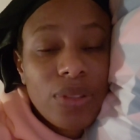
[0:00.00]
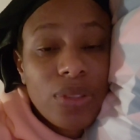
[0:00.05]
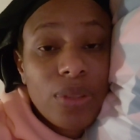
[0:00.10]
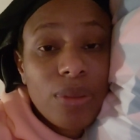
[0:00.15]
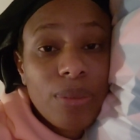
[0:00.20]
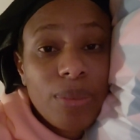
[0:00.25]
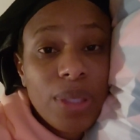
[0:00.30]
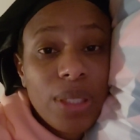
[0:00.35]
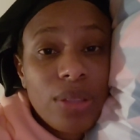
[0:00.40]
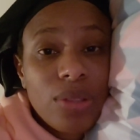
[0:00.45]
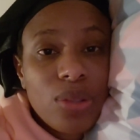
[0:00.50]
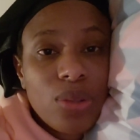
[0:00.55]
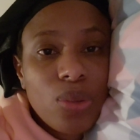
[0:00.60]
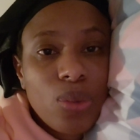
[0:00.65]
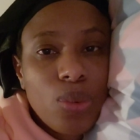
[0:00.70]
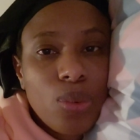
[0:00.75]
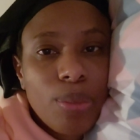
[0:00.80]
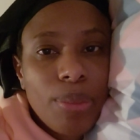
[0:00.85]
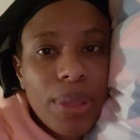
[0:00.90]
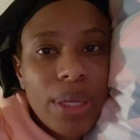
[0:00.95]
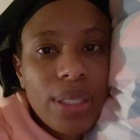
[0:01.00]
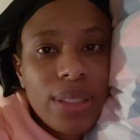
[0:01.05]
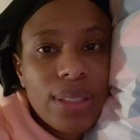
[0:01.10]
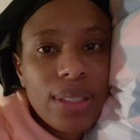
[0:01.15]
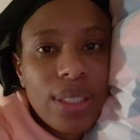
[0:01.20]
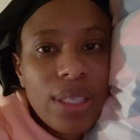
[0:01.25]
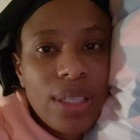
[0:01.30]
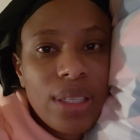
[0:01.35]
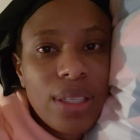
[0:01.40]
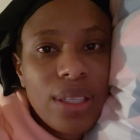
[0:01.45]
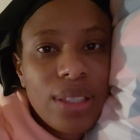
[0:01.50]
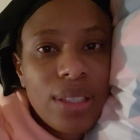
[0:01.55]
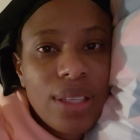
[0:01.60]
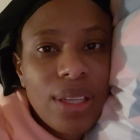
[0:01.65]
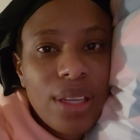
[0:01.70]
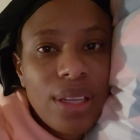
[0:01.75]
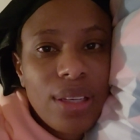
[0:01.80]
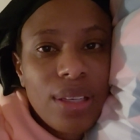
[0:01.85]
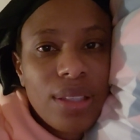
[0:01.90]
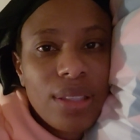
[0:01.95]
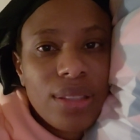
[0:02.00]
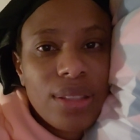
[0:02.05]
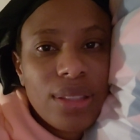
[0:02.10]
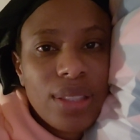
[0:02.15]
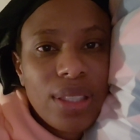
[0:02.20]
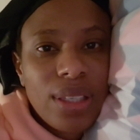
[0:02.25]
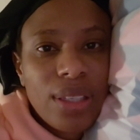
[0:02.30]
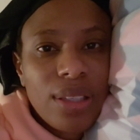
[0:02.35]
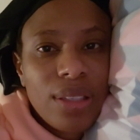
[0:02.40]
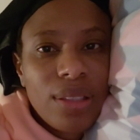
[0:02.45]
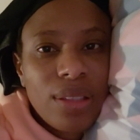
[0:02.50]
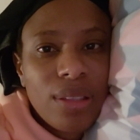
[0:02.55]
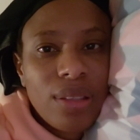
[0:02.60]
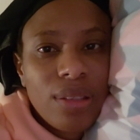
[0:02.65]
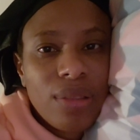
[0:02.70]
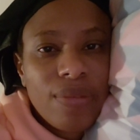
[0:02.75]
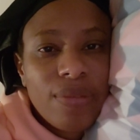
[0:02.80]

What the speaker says: She made soup and sent it and they sent